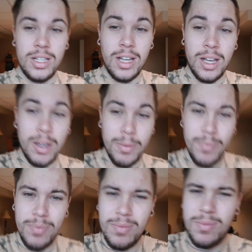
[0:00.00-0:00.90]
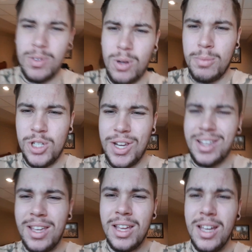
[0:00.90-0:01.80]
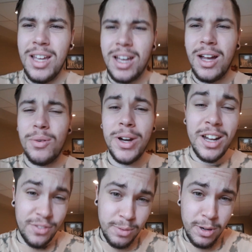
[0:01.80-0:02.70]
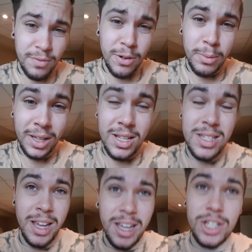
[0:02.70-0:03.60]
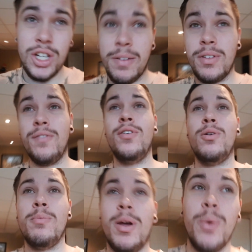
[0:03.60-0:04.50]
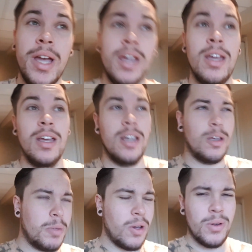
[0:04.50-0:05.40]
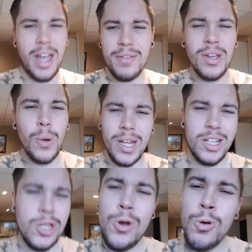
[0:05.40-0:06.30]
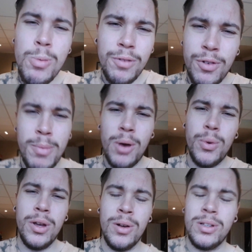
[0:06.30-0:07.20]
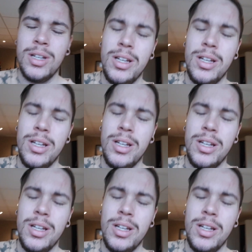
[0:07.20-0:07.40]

Um, oh, shaky. Uh, right after I'm done filming this, I actually have to film my way. I'll be going, I have to go get a tube for my wheel.